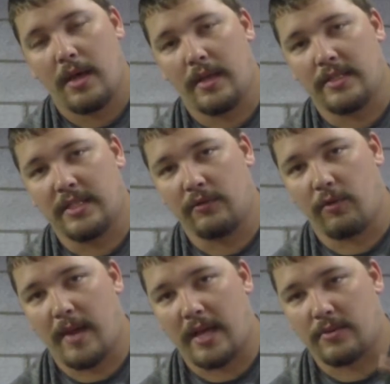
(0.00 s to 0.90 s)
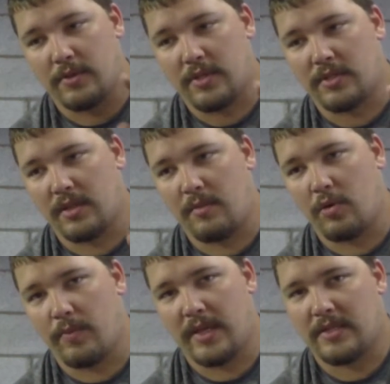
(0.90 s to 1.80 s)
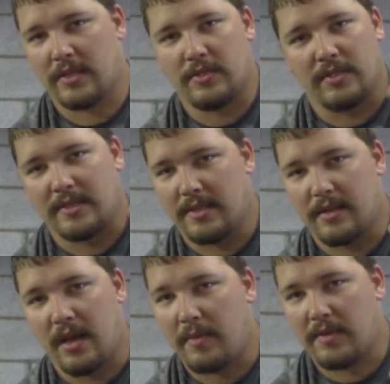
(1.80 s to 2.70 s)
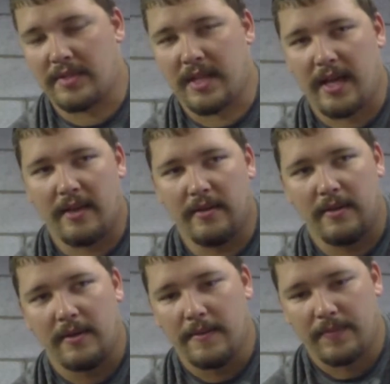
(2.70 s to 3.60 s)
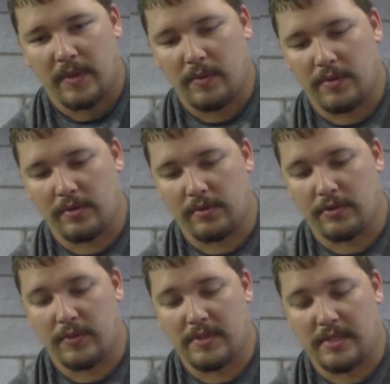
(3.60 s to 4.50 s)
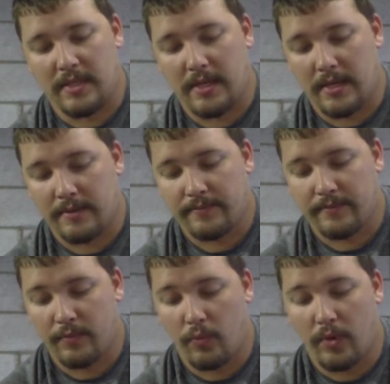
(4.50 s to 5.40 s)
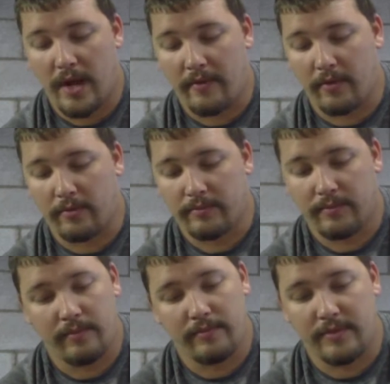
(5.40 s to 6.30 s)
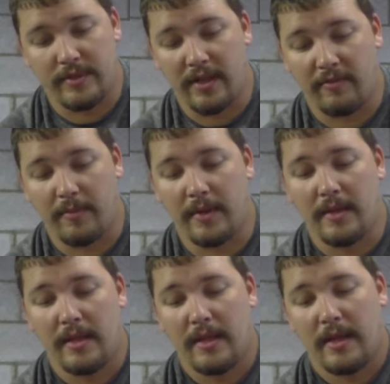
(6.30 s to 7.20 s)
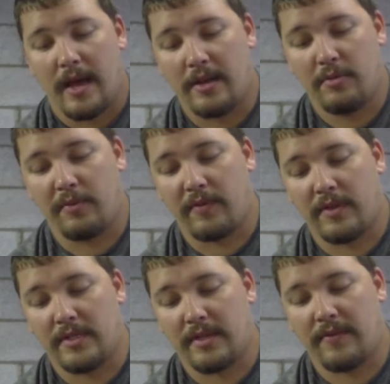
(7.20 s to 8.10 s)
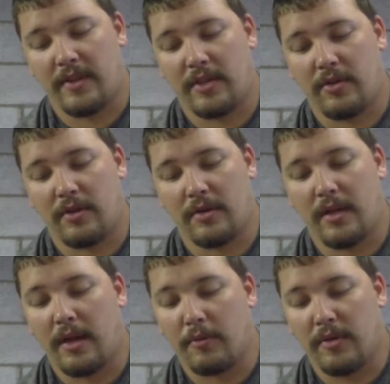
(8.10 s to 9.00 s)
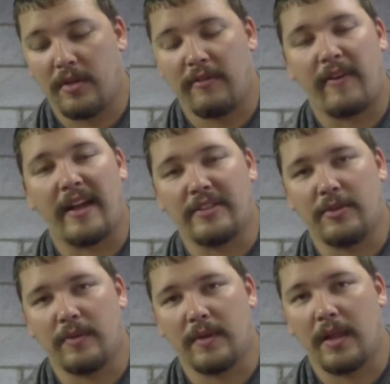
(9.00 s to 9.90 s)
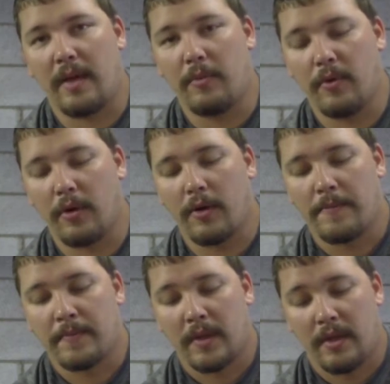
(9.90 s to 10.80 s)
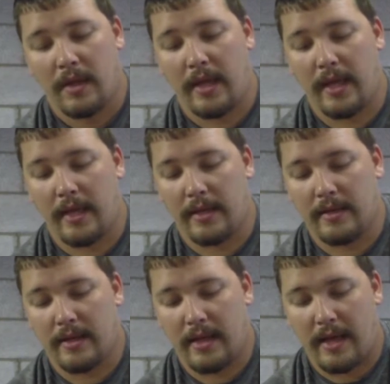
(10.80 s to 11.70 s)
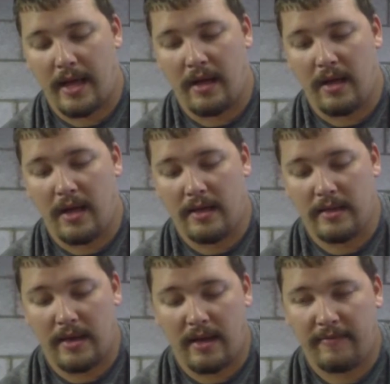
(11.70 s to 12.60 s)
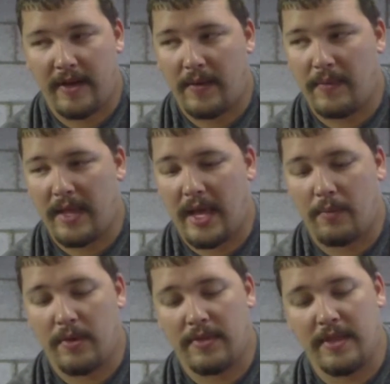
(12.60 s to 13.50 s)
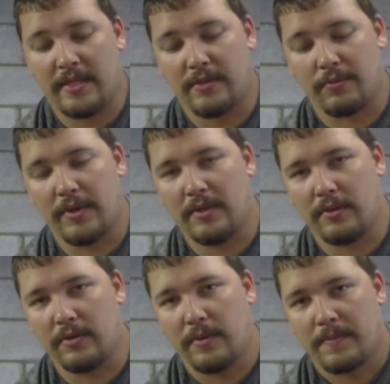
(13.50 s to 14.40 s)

Silver Max, which is a lot more basic. It just has a knob on the side with your little twisty whatever stuff. But I do prefer this. I feel like you can really fine tune it a lot more. And I found that with this reel,